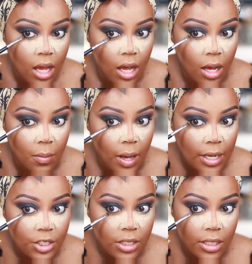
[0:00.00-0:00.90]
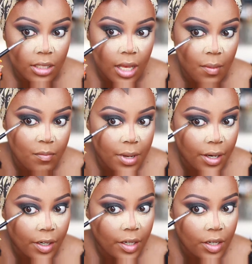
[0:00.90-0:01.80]
um, I just needed that
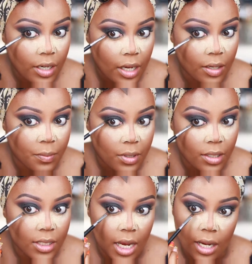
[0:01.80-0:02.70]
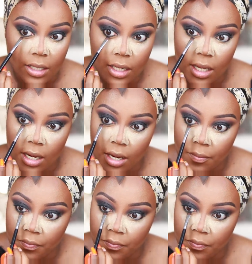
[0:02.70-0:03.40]
barrier to kind of protect it